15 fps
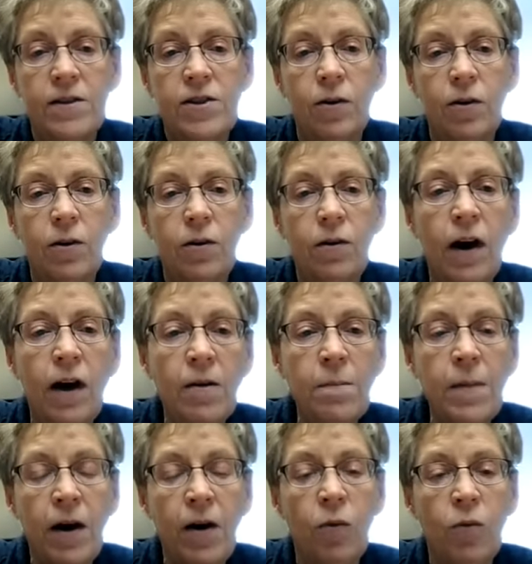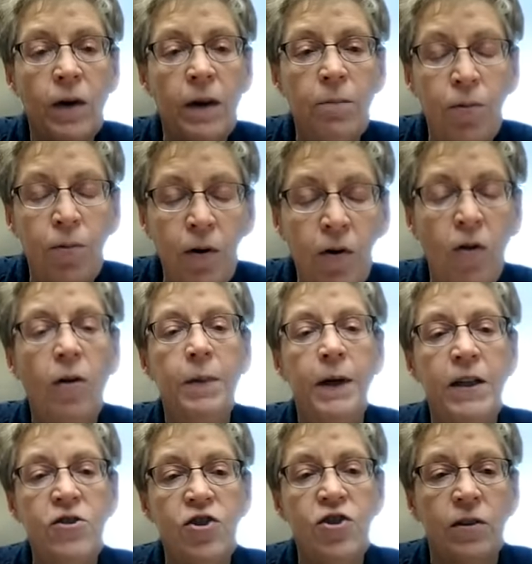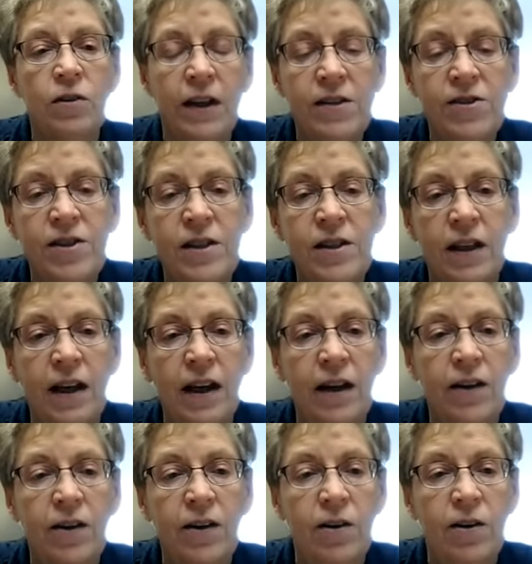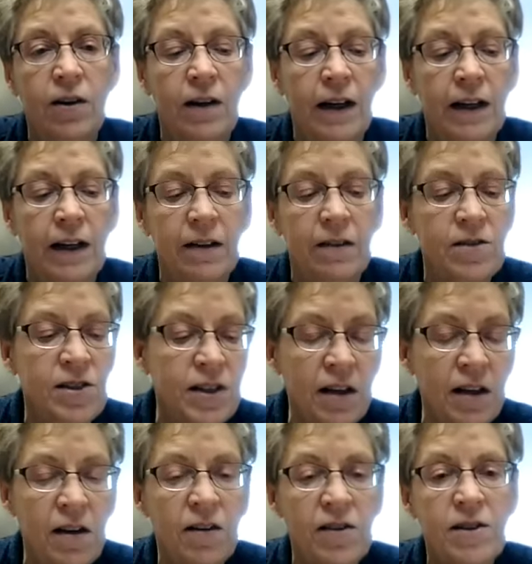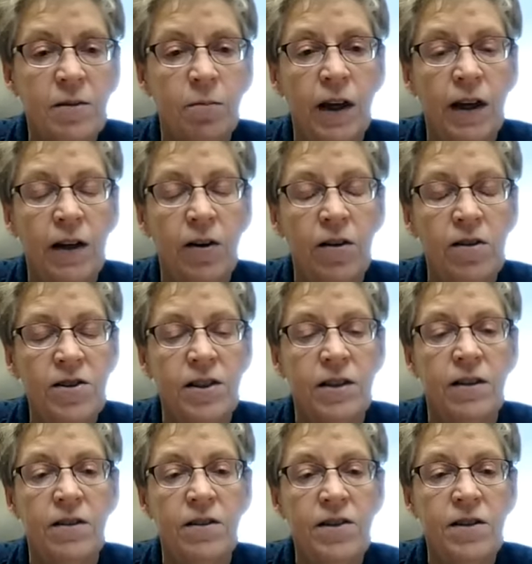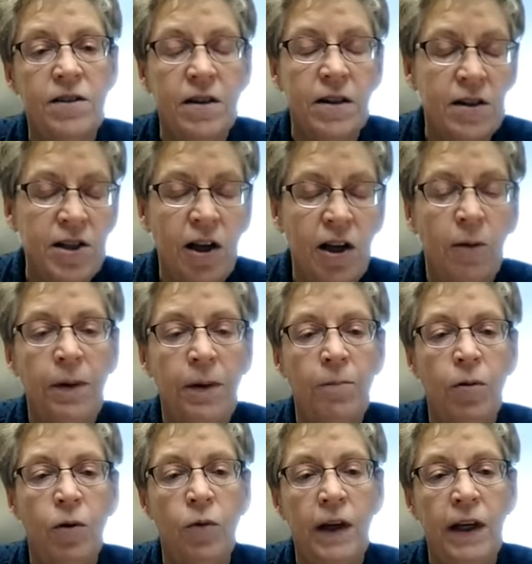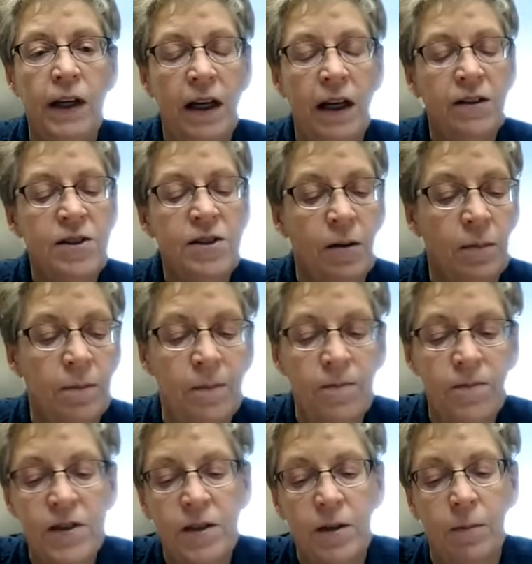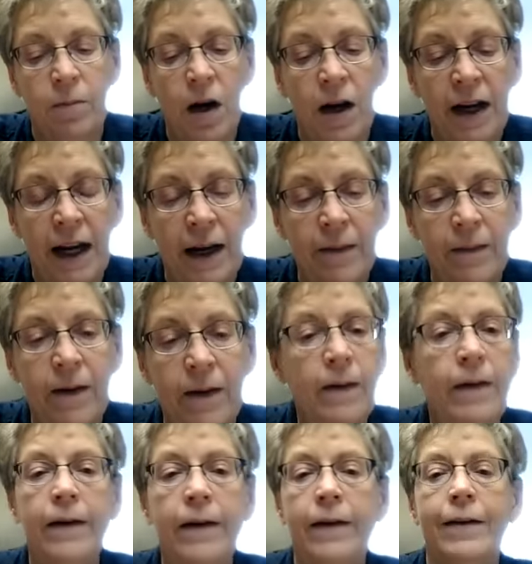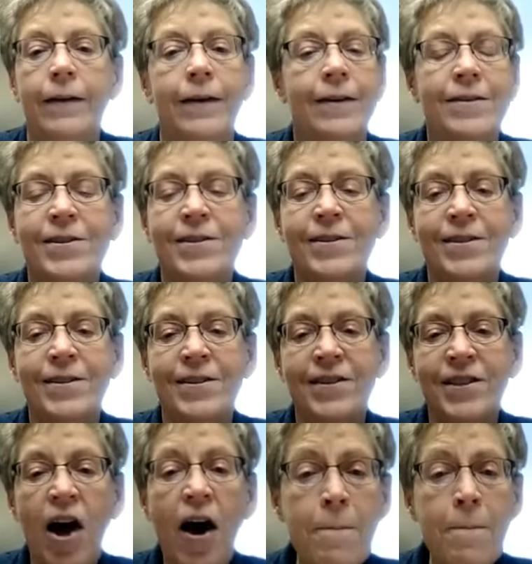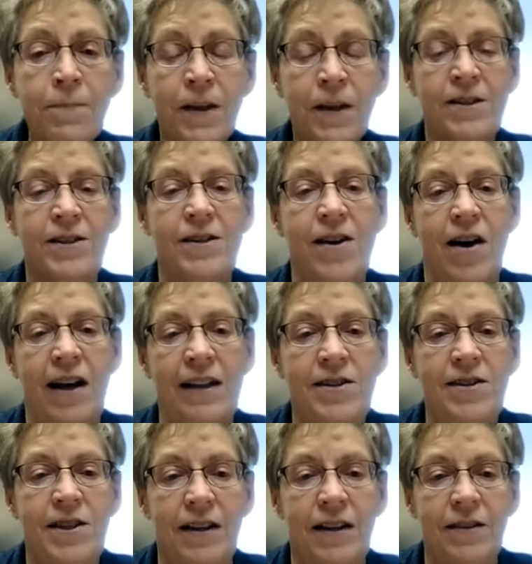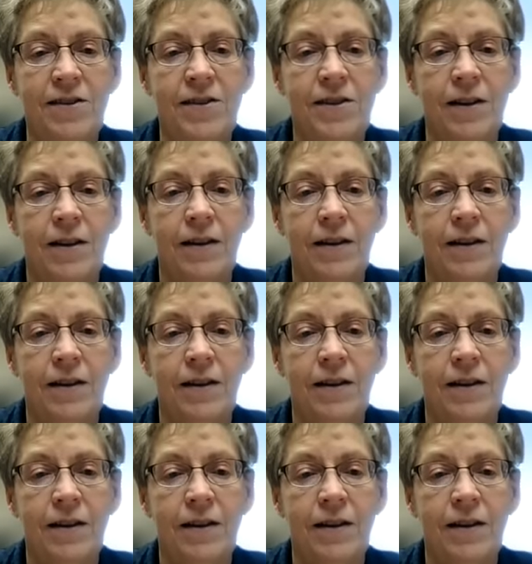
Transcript: So how about we put a whole bunch of lists together and send out some letters and tell people we need some money. Stop this nonsense.